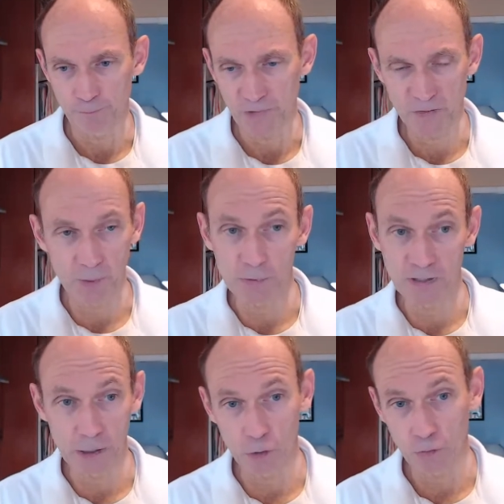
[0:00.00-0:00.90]
sweet
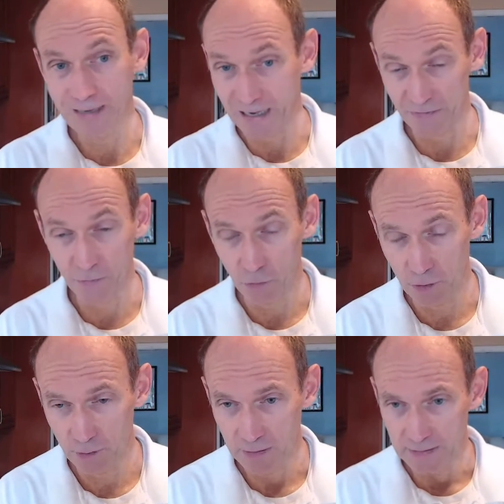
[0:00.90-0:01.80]
potato
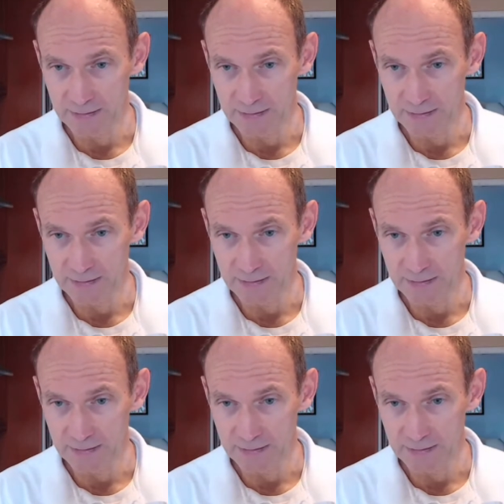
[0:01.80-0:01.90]
casserole.